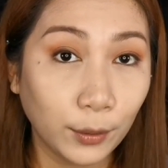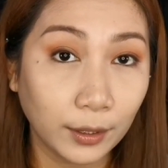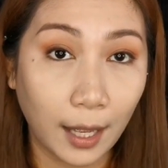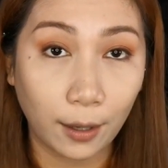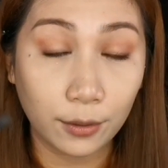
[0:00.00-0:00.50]

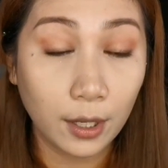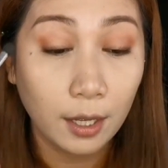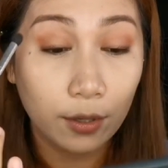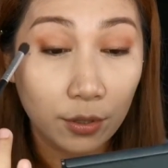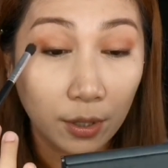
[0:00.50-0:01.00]
Look down
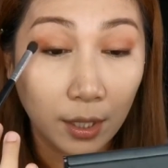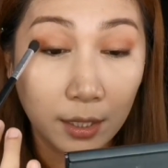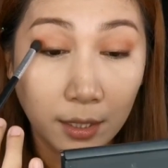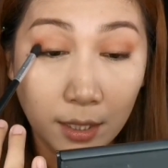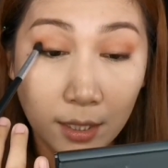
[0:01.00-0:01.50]
so
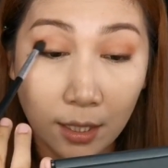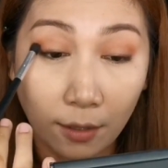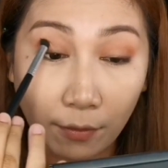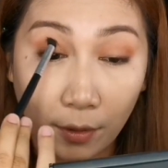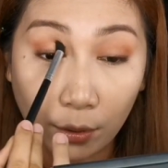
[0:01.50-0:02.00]
that it's
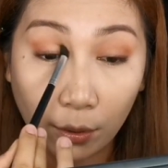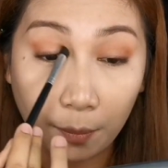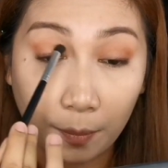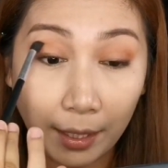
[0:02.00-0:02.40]
easier for you to